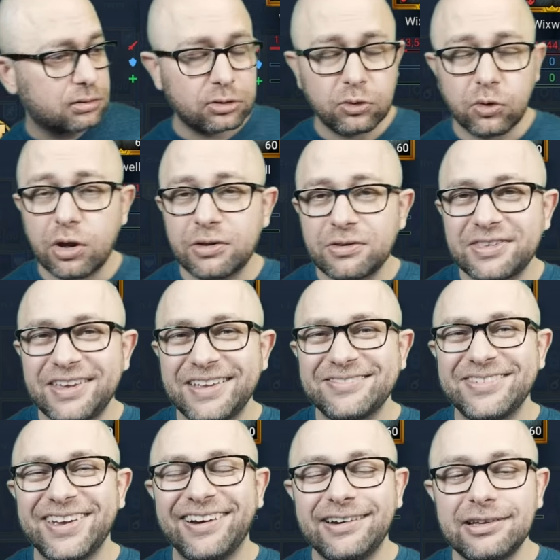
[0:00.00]
you can see it
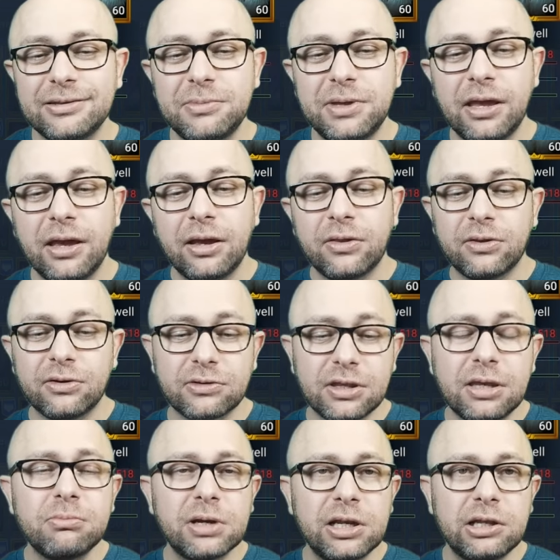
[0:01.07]
behind me,
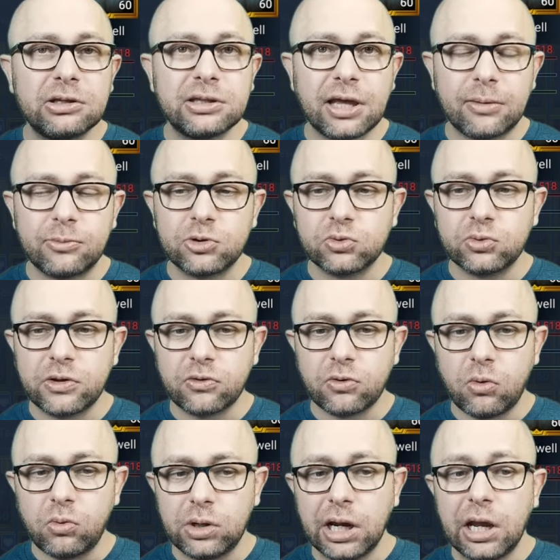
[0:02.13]
13 million damage on his
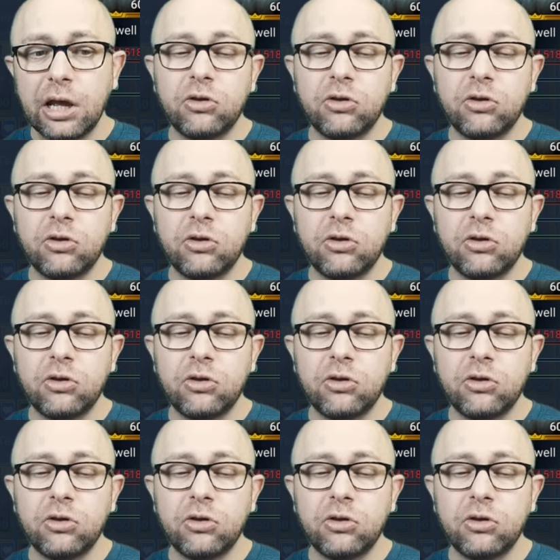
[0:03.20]
own,